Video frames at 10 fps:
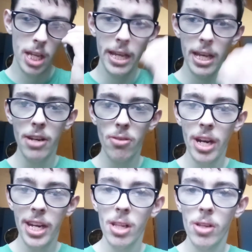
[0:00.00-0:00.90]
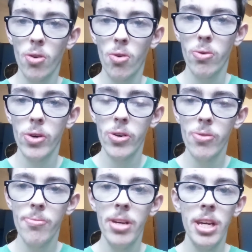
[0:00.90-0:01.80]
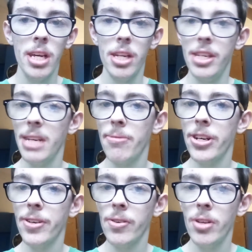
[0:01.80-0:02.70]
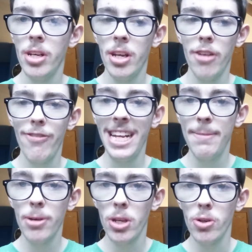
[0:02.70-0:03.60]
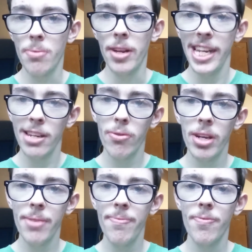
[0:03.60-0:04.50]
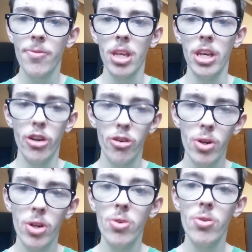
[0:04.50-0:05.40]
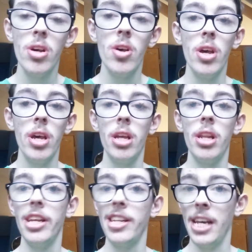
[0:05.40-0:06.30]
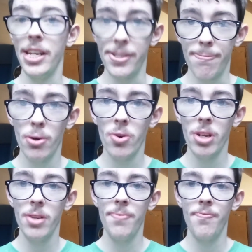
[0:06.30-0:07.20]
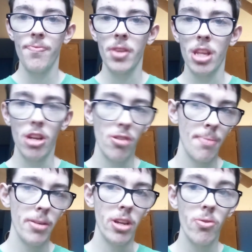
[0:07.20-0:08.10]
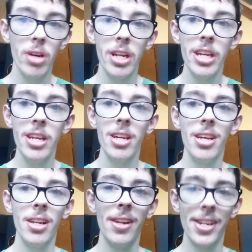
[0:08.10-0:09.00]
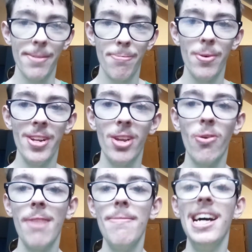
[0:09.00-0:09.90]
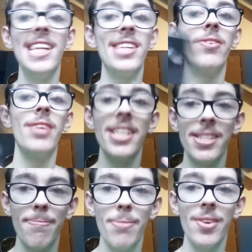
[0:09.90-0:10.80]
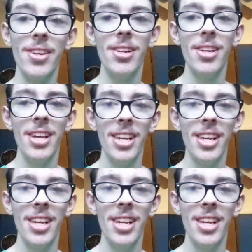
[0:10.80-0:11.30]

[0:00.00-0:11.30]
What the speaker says: Yeah, I try to download Chrome, Gmail, Facebook, YouTube, and Instagram, and Twitter. It's not supported. Try to play Granny, not supported. Coinmaster, not supported.